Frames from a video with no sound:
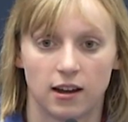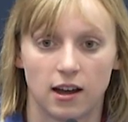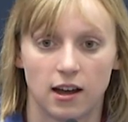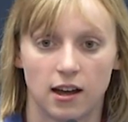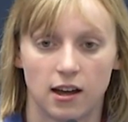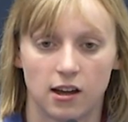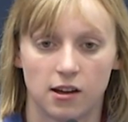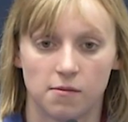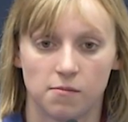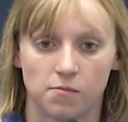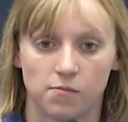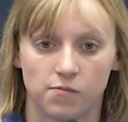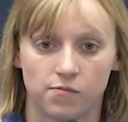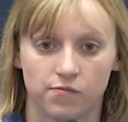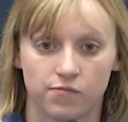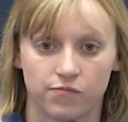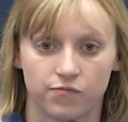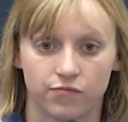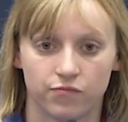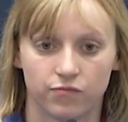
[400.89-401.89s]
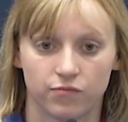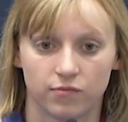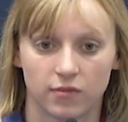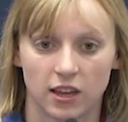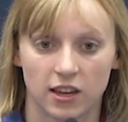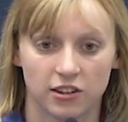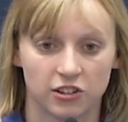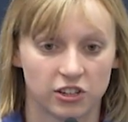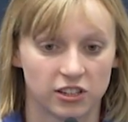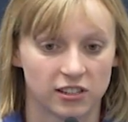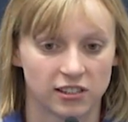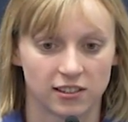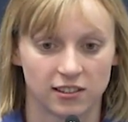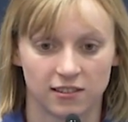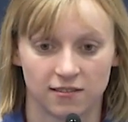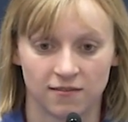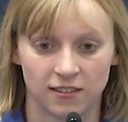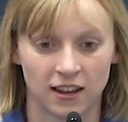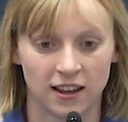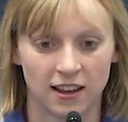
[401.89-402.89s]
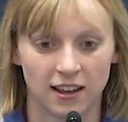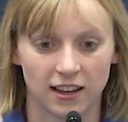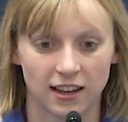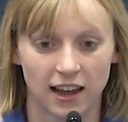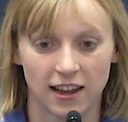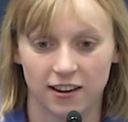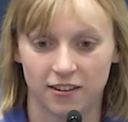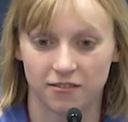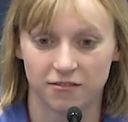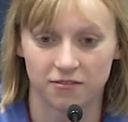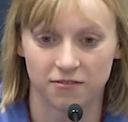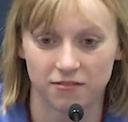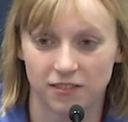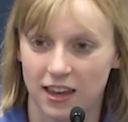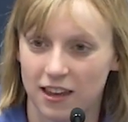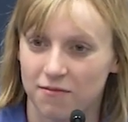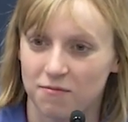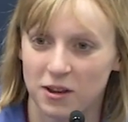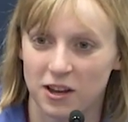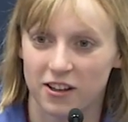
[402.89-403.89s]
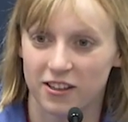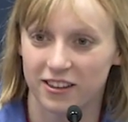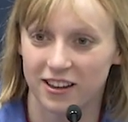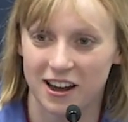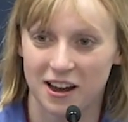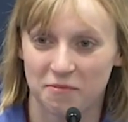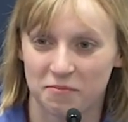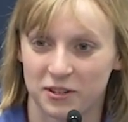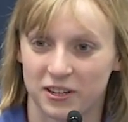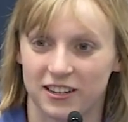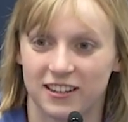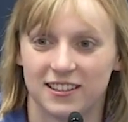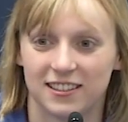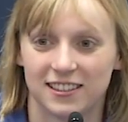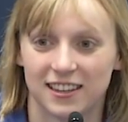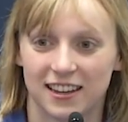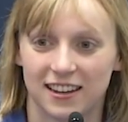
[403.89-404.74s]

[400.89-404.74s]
Um, they just kind of gave me all the options,